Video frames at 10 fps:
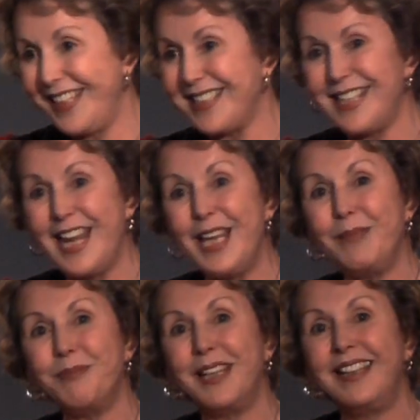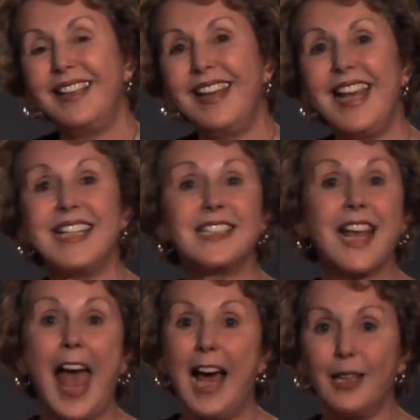His name is
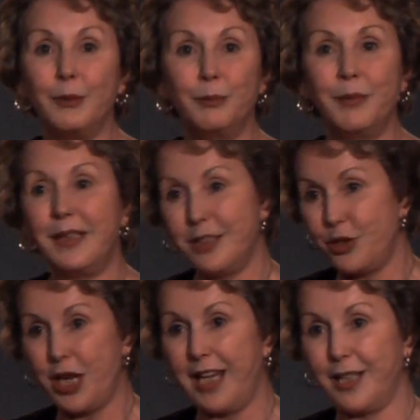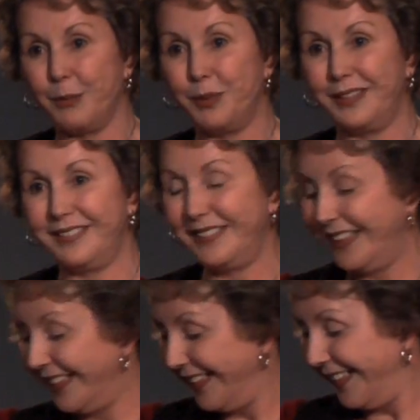Callum Jacob.
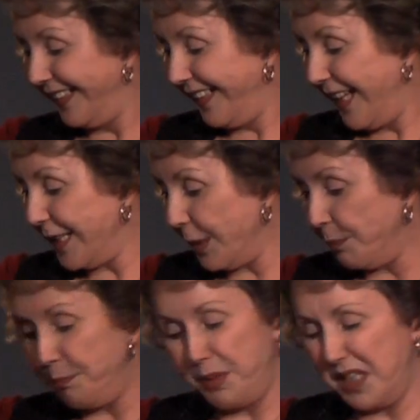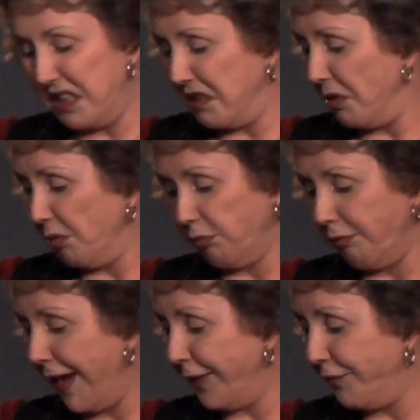He's a big,
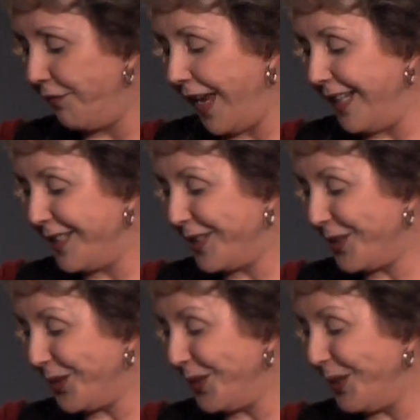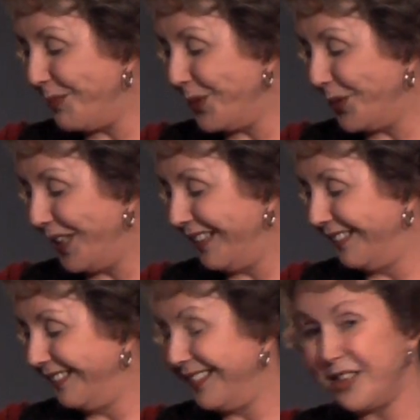red-faced, sturdy boy.
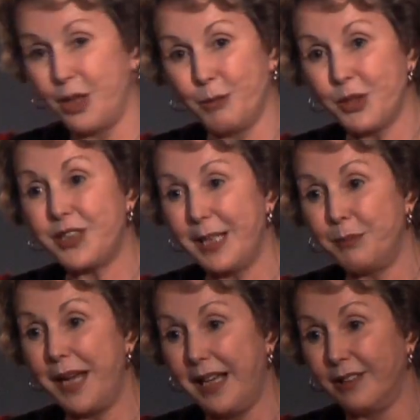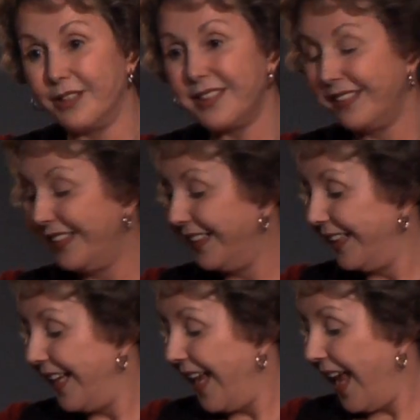He's almost 10 pounds.
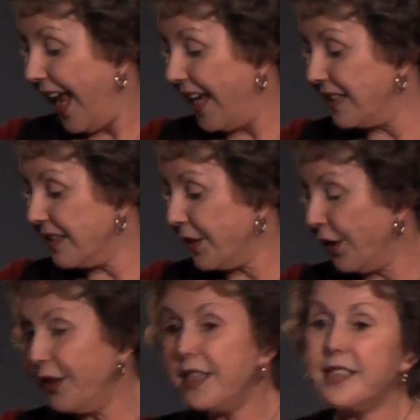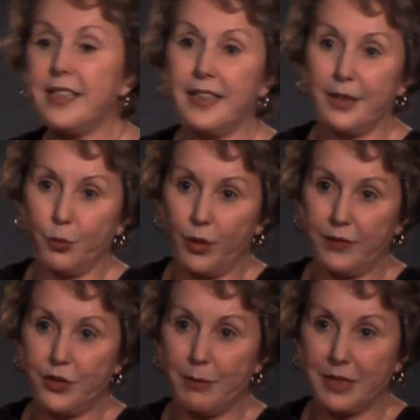And courtesy of one
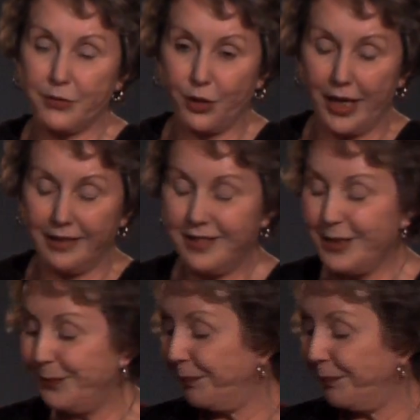of Gemma's friends,